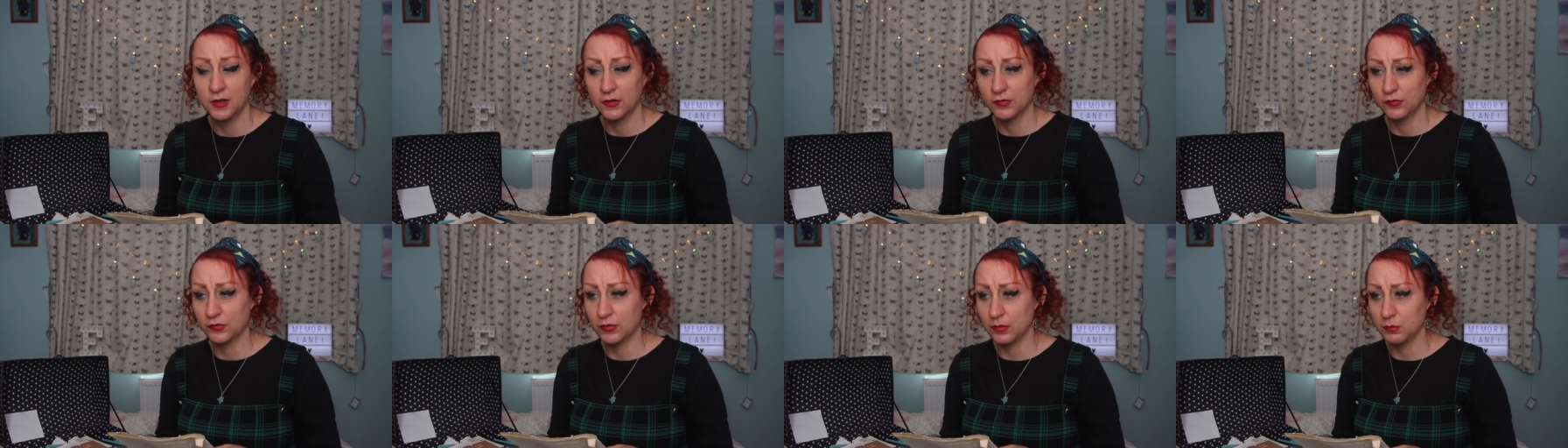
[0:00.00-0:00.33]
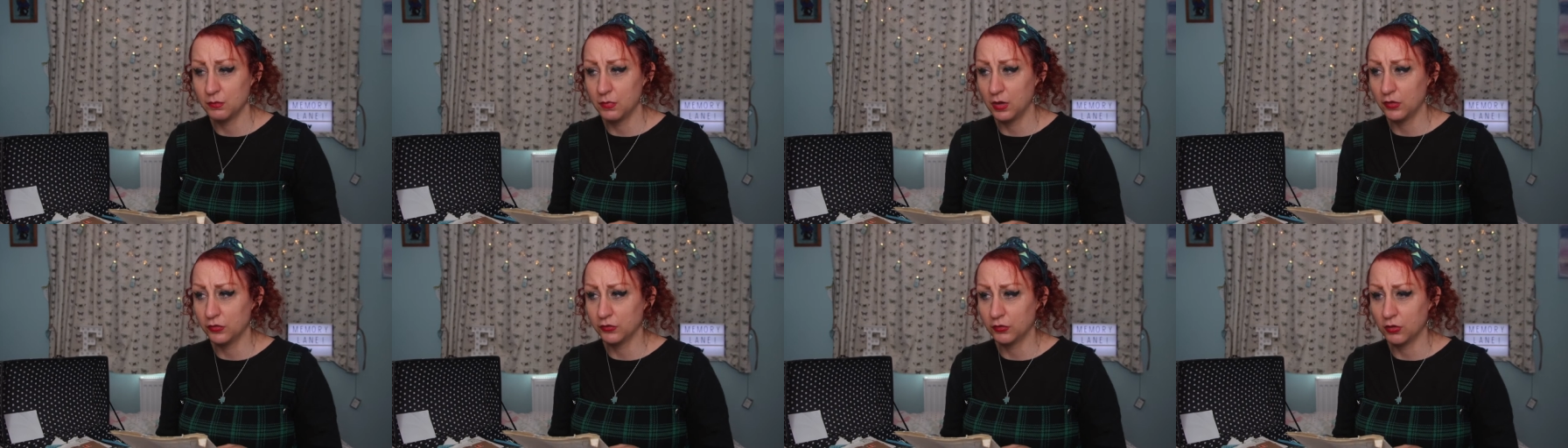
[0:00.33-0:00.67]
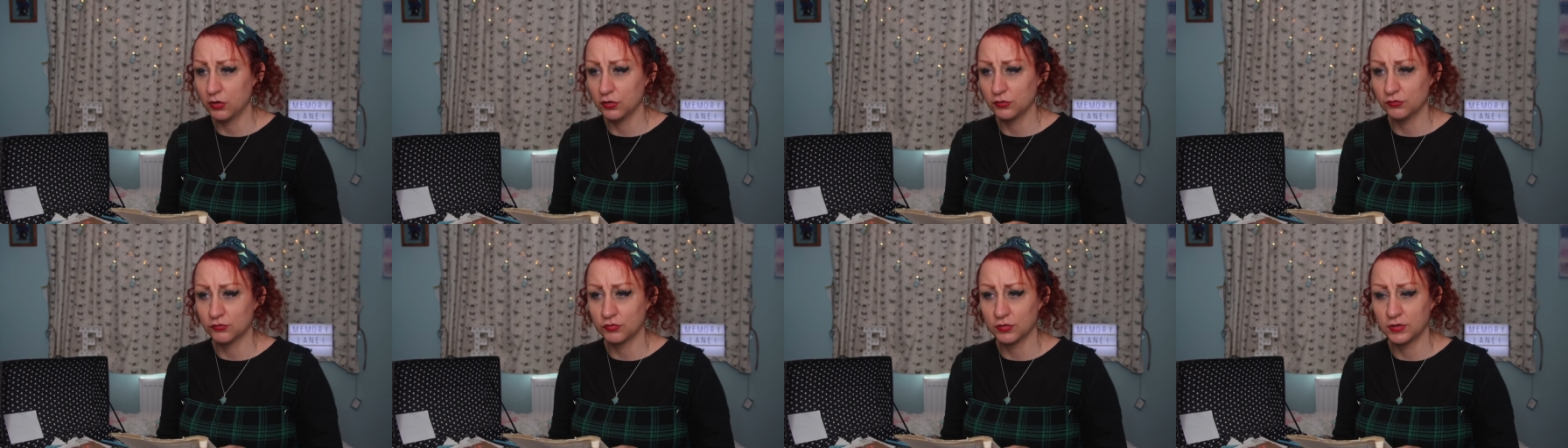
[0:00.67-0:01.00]
some other
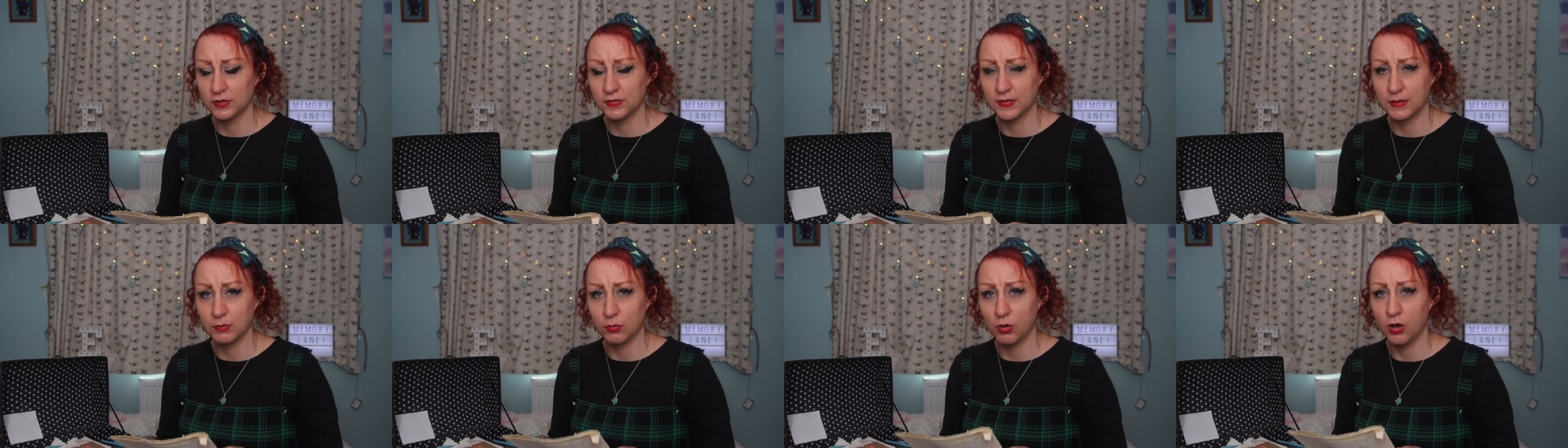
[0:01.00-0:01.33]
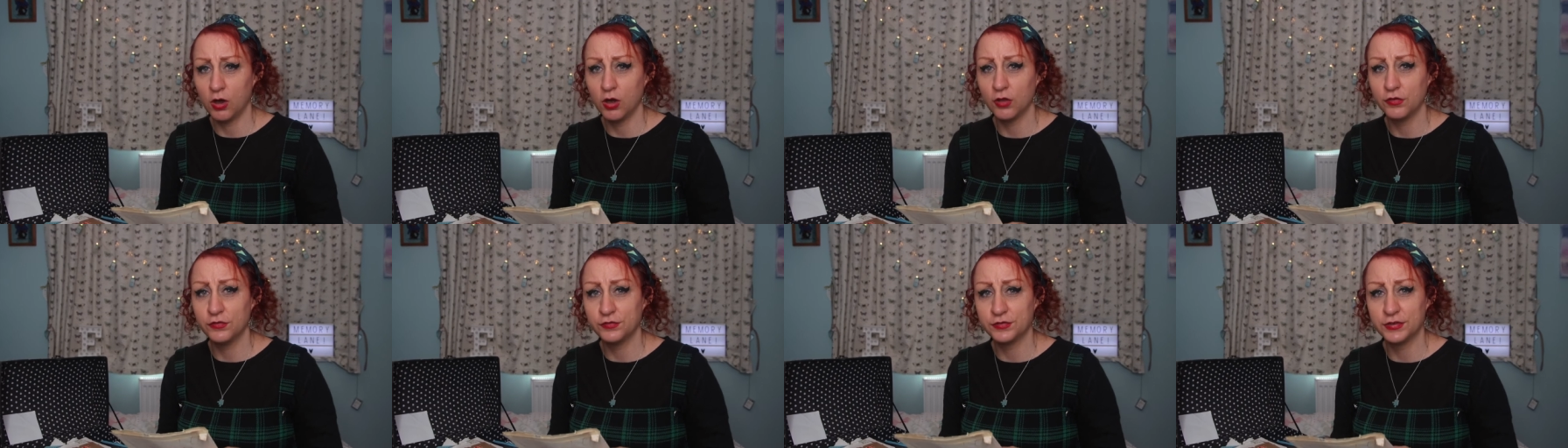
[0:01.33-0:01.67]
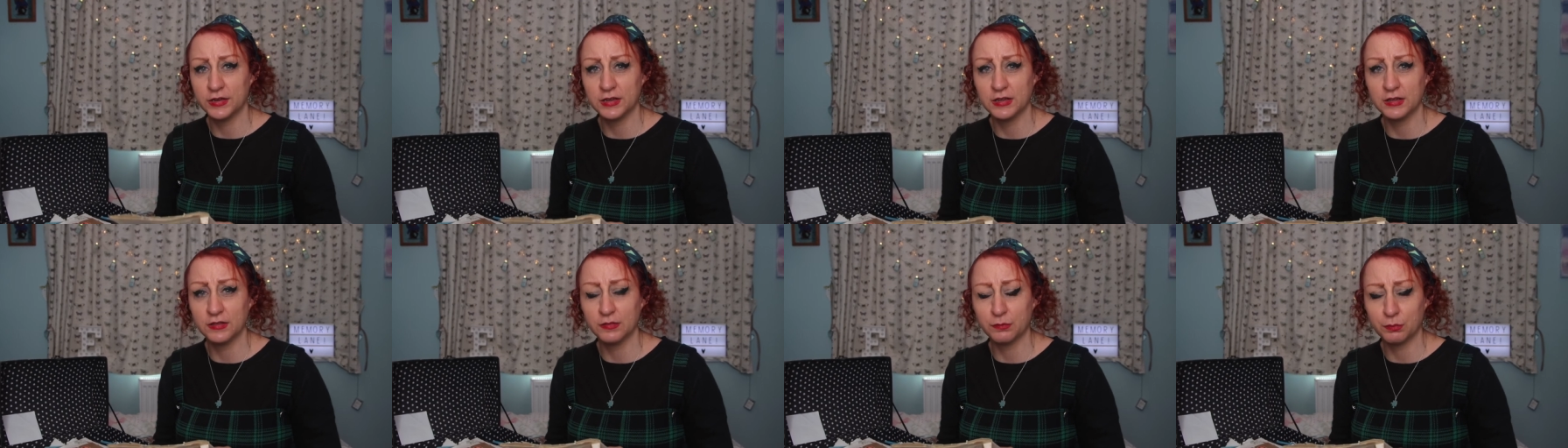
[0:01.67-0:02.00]
country they were
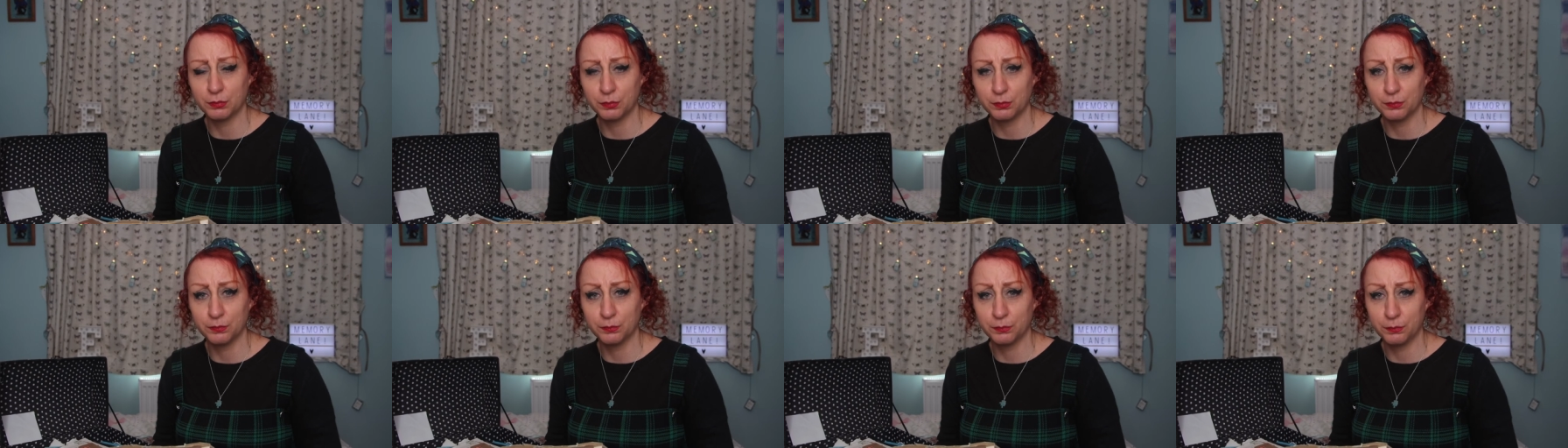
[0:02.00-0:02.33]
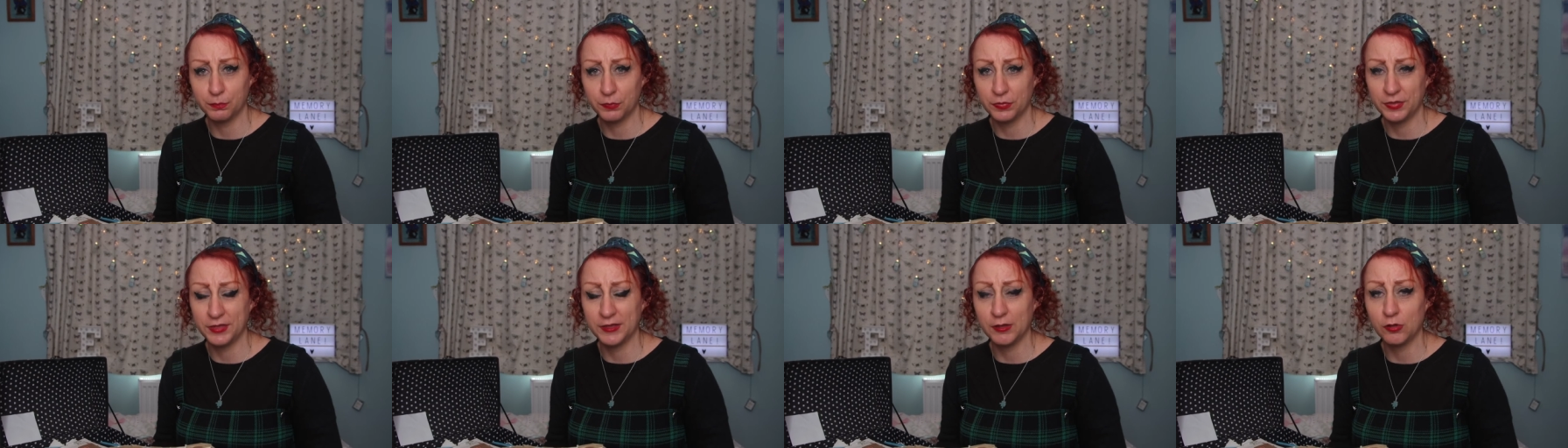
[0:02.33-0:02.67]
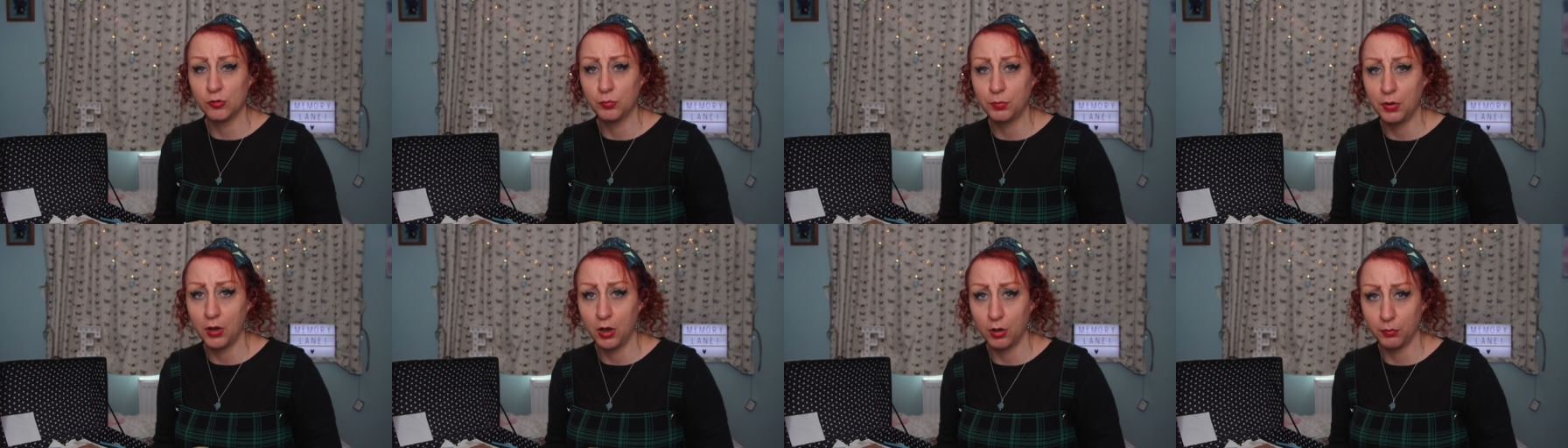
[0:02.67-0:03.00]
hunting
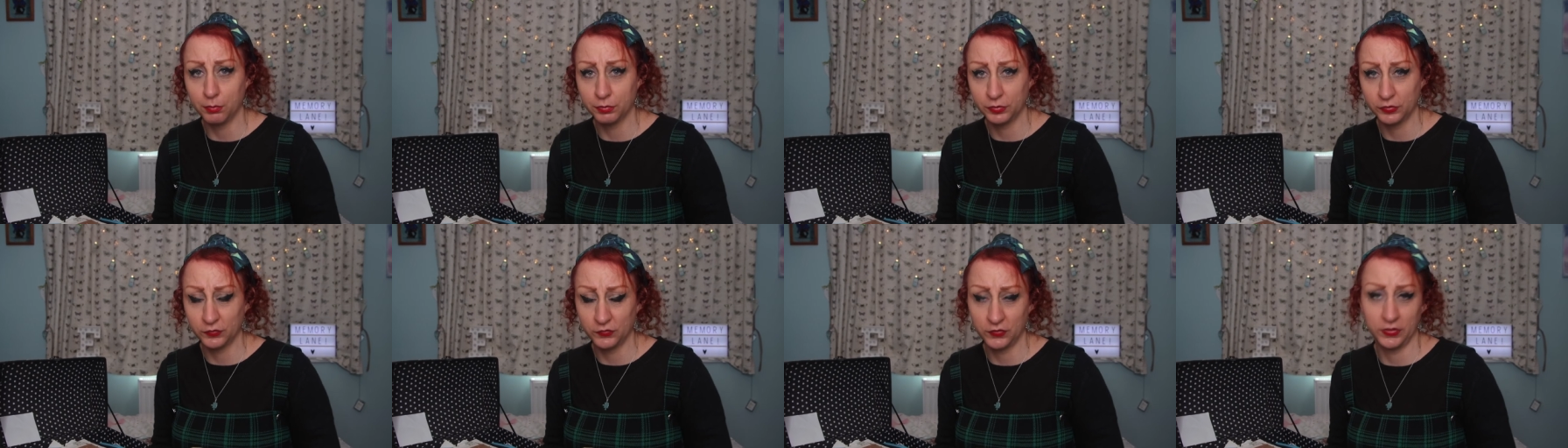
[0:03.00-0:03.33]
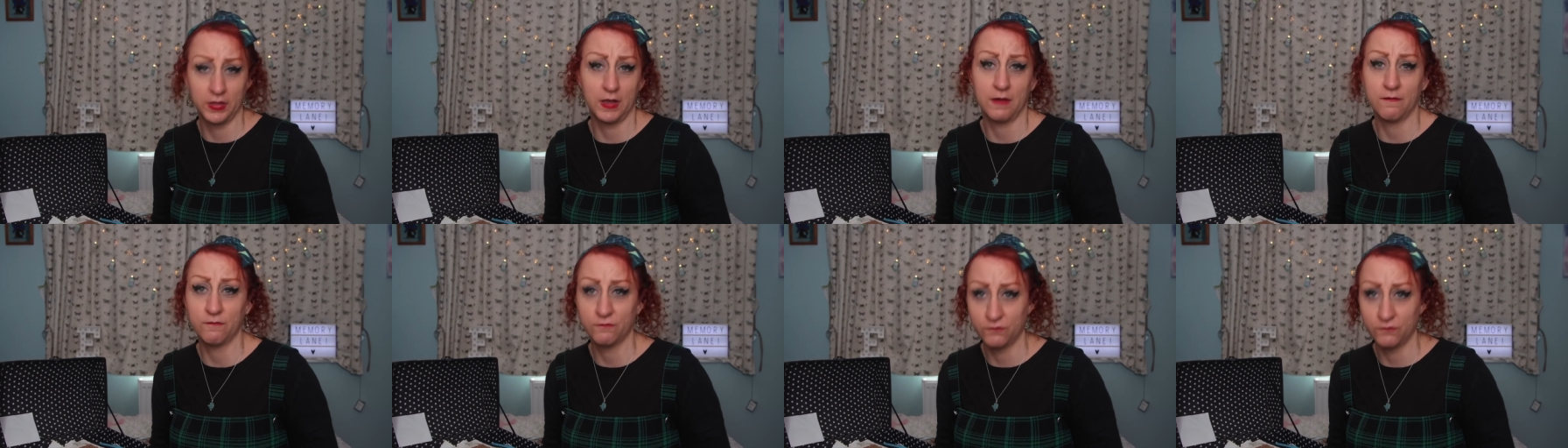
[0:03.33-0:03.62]
seal pups for their